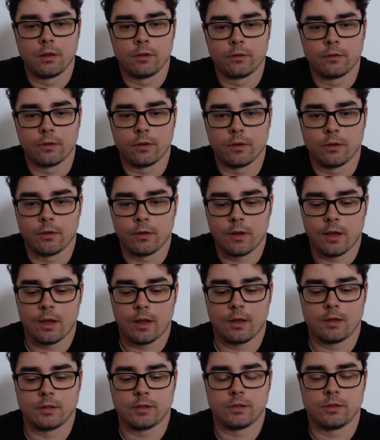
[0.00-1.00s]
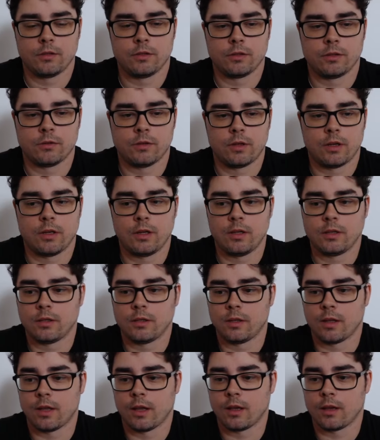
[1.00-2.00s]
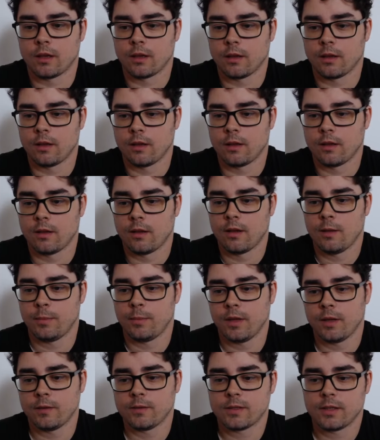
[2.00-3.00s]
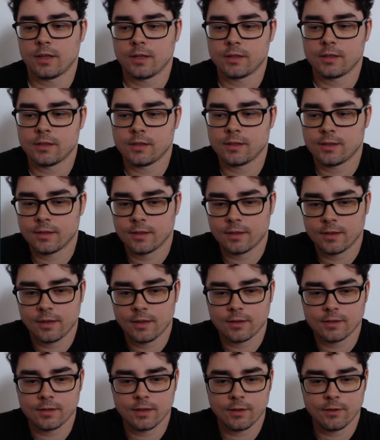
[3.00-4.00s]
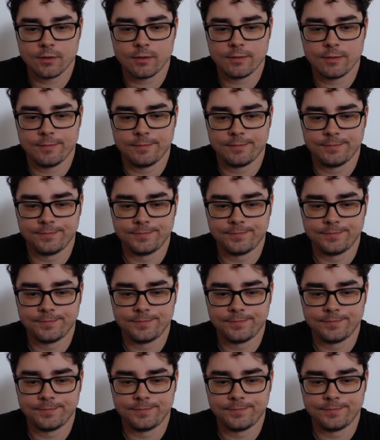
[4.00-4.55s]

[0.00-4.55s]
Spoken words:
So as usual, I need to hey, playing with Skizzers, how's it going?